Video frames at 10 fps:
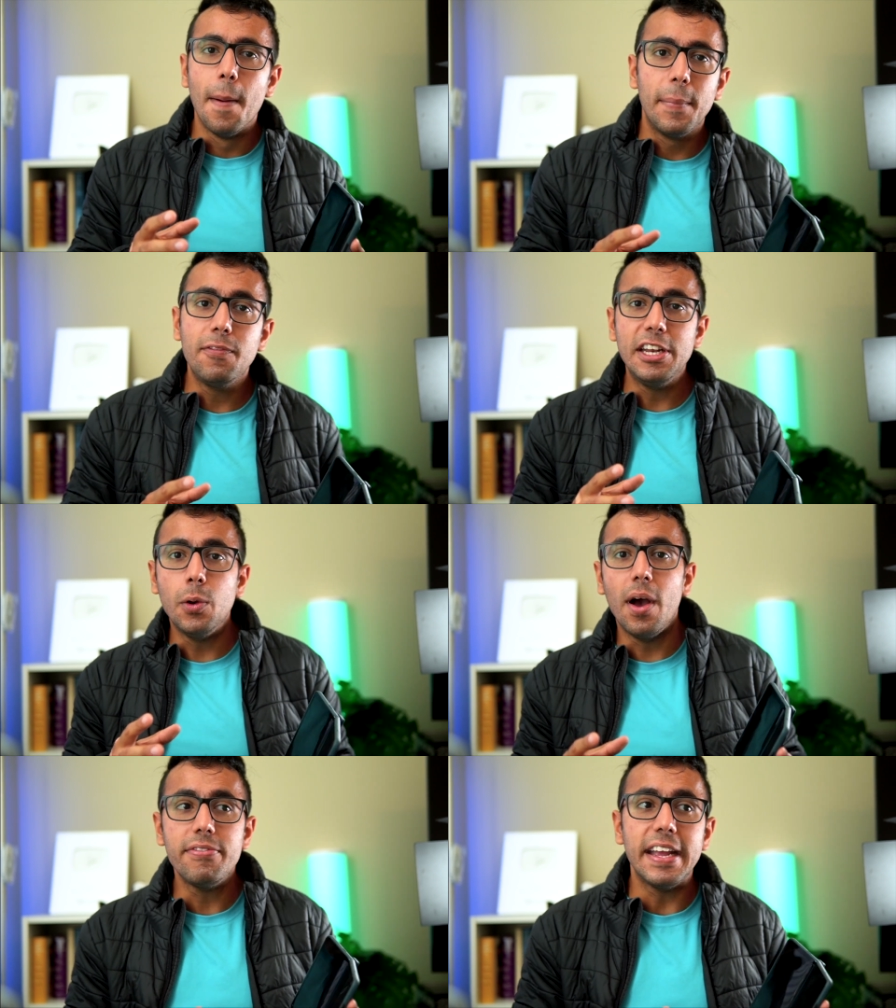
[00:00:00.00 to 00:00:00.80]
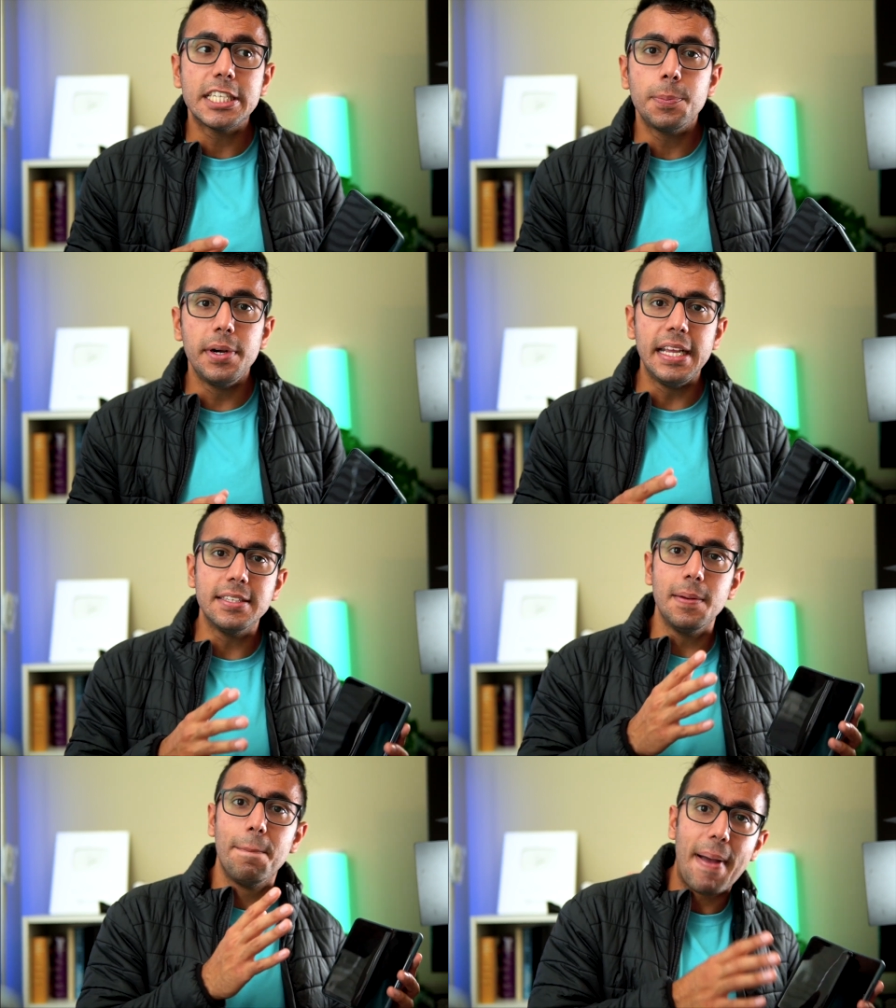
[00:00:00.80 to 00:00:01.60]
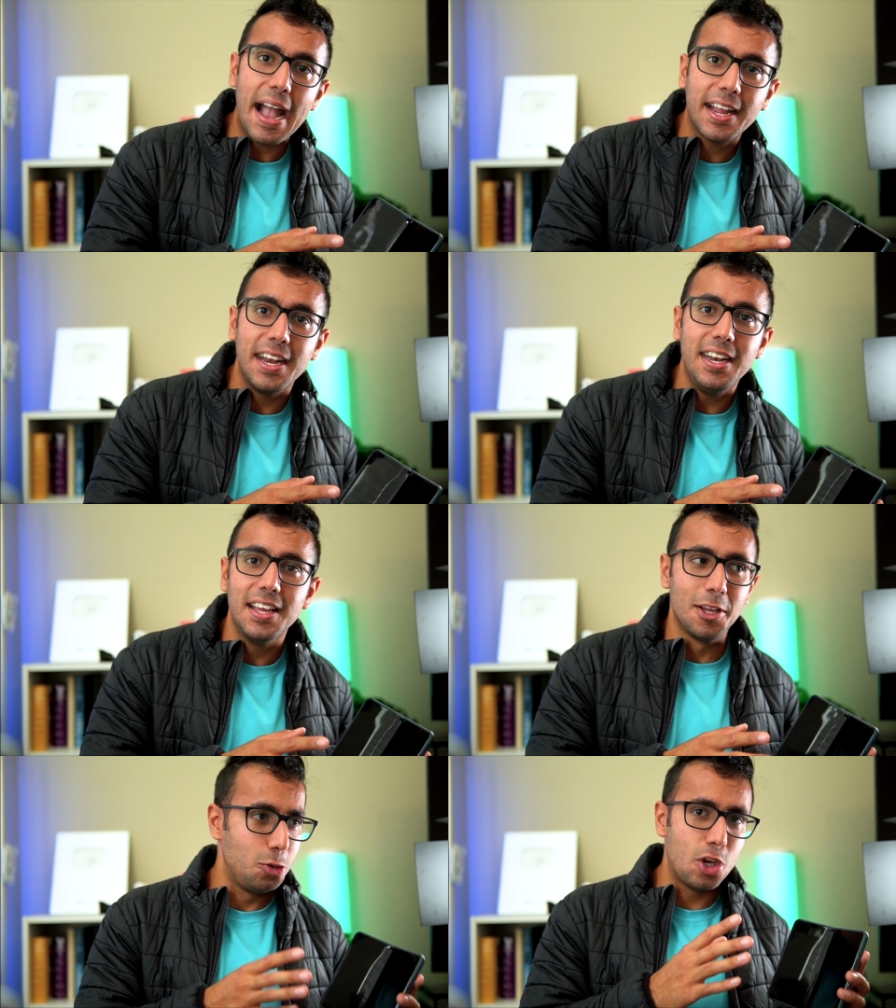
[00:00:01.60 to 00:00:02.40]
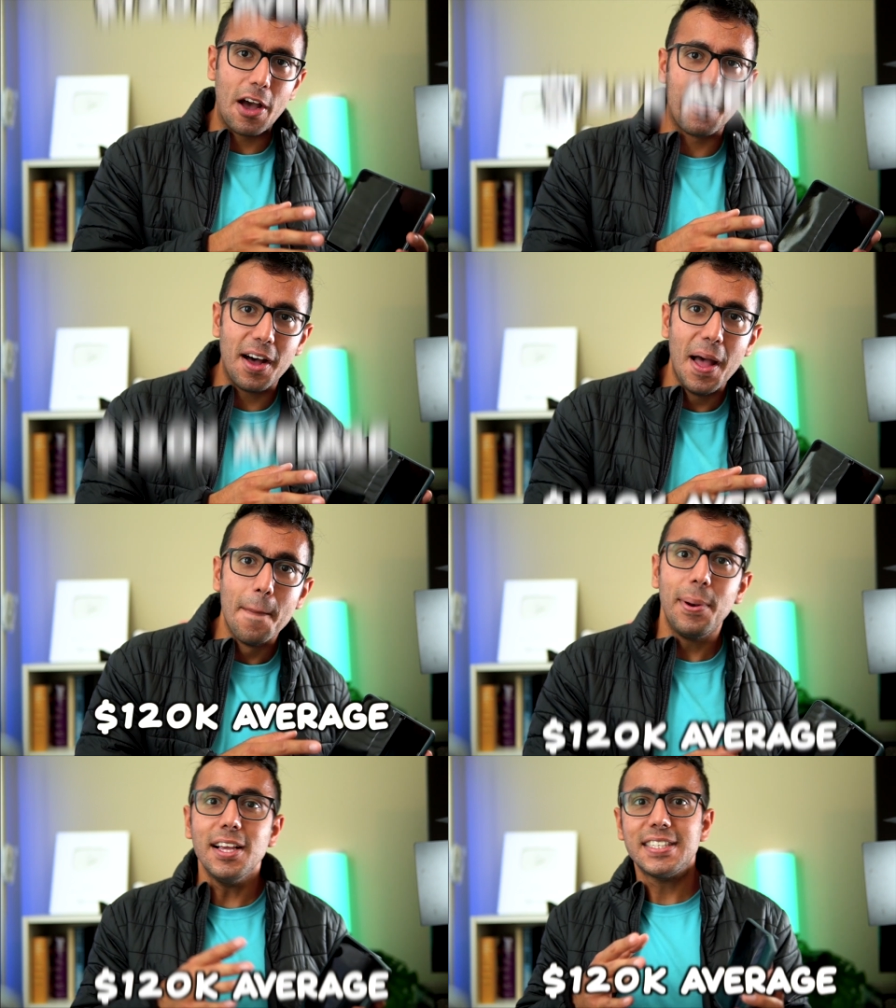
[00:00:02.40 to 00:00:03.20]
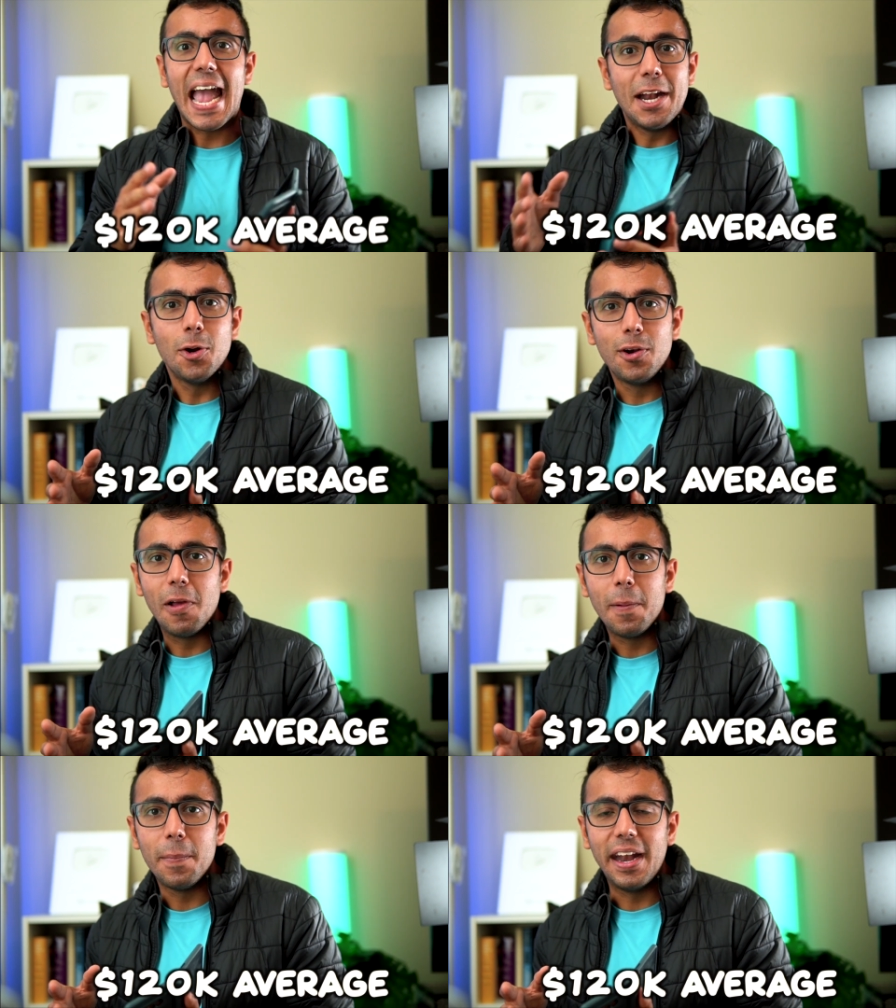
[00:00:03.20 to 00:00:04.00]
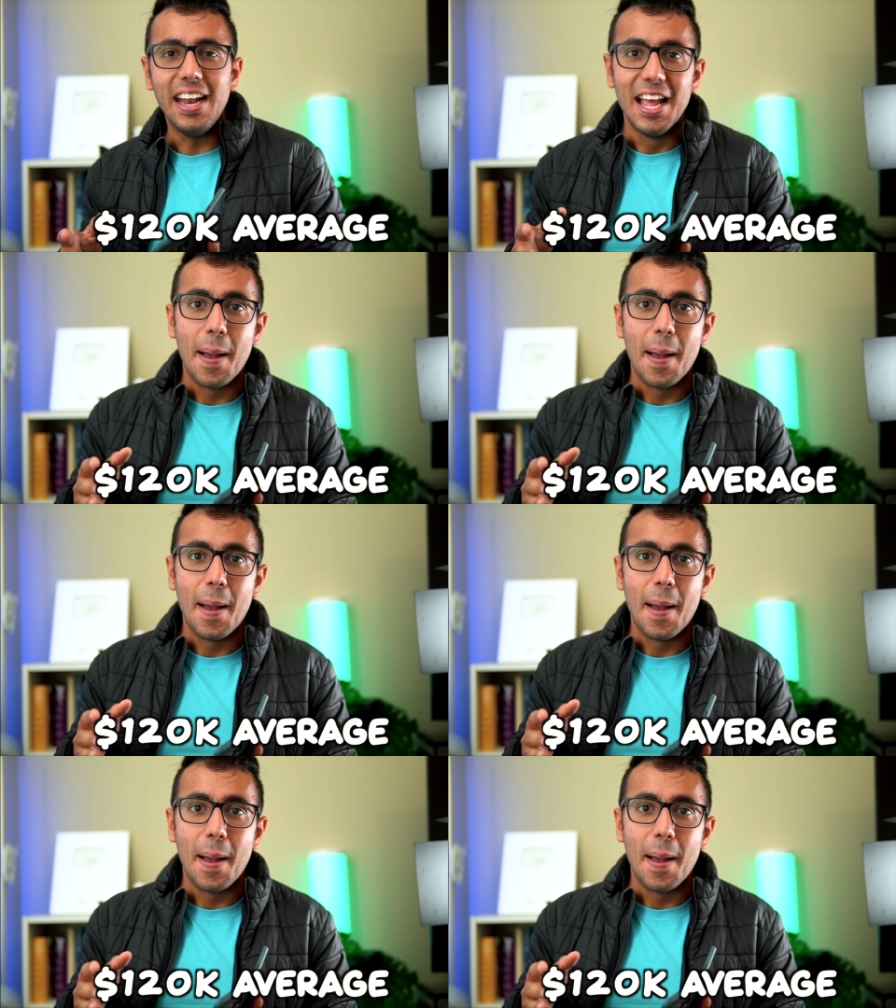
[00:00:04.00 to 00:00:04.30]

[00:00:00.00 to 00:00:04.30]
But when you have expertise in backend, Java plus Android development,